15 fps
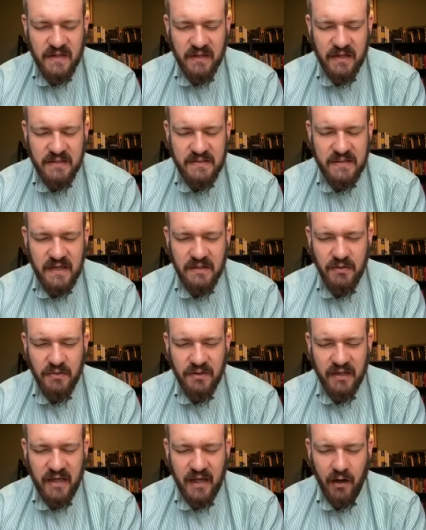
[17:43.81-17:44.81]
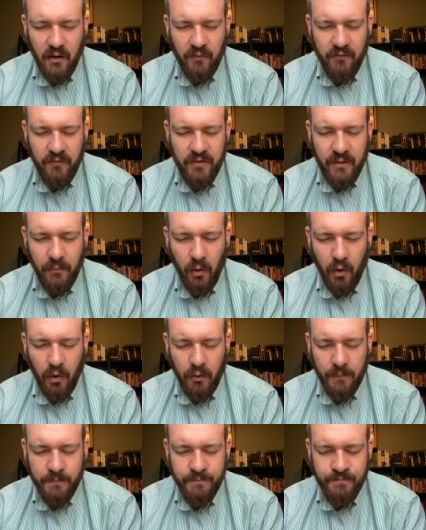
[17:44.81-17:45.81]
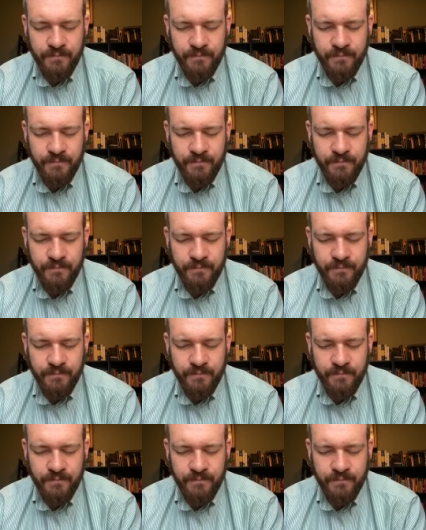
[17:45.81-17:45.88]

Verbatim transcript: that continue to care for them all.